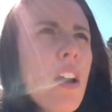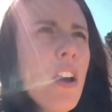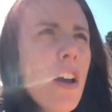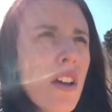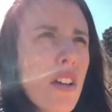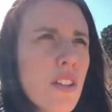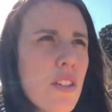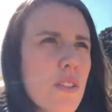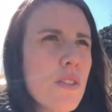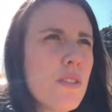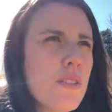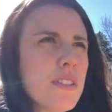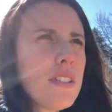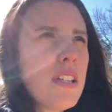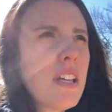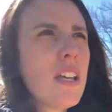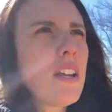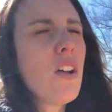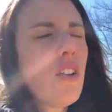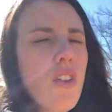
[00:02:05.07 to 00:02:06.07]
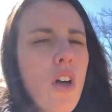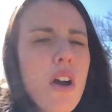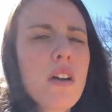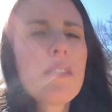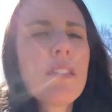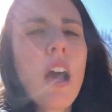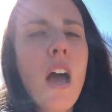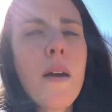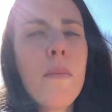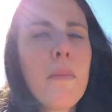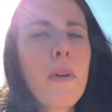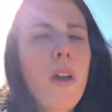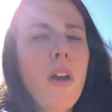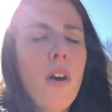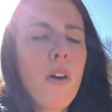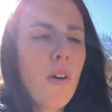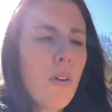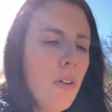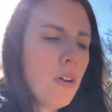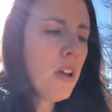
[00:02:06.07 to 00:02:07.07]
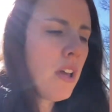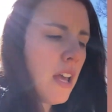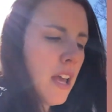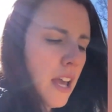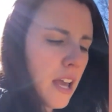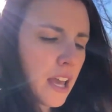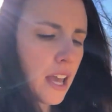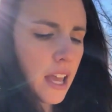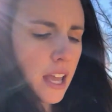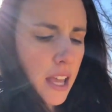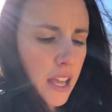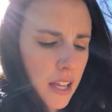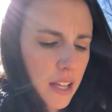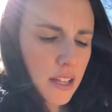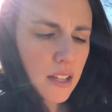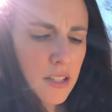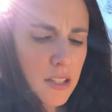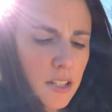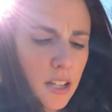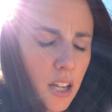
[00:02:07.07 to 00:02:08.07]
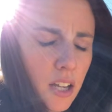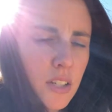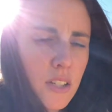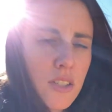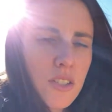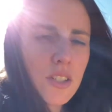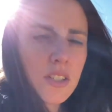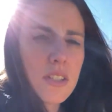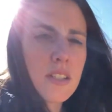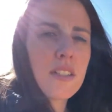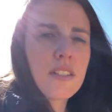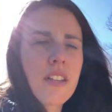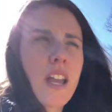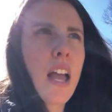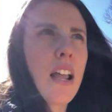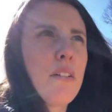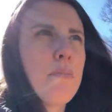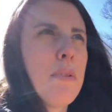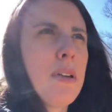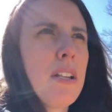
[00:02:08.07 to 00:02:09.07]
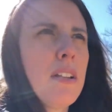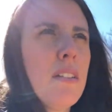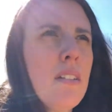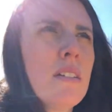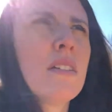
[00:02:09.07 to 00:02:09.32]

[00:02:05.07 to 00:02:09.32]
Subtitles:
used it a long time ago, and just it's kind of been,